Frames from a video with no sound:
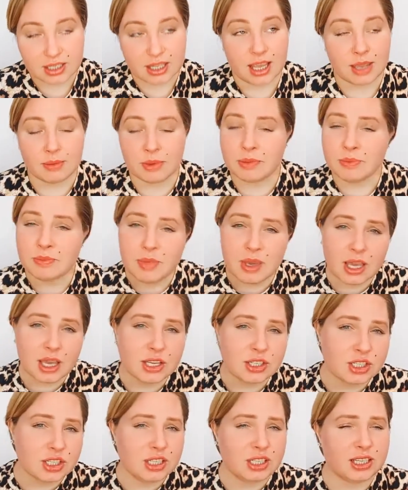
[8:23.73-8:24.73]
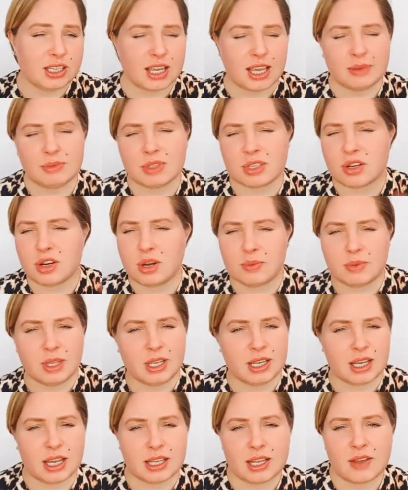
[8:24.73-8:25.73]
I'm imagining, I'm
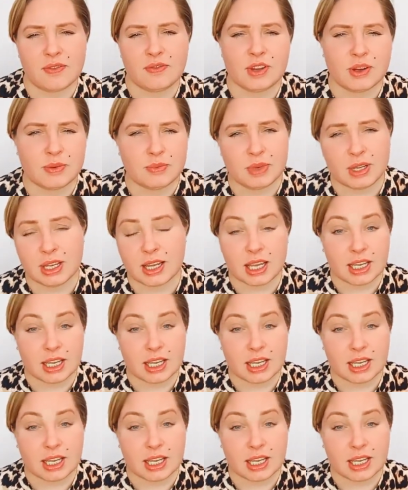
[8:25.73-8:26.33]
scripting, and I'm filming,